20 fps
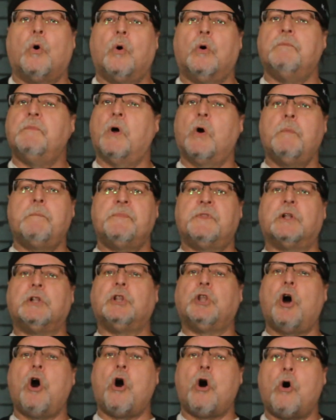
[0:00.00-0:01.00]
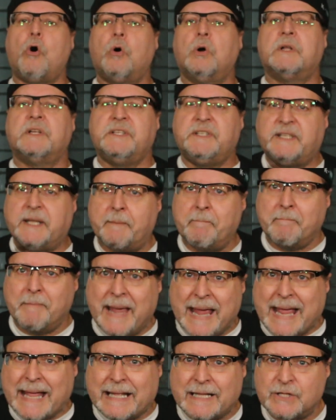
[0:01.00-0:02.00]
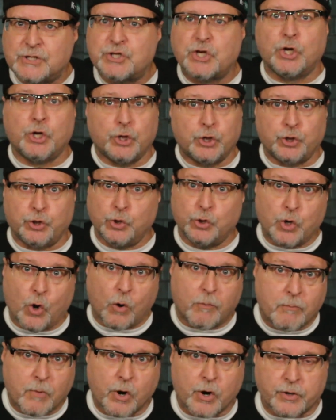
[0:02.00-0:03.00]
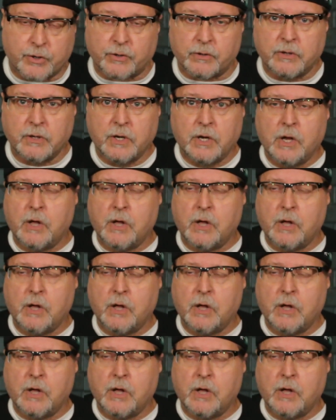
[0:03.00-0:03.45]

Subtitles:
Nope, the law demands you don't murder.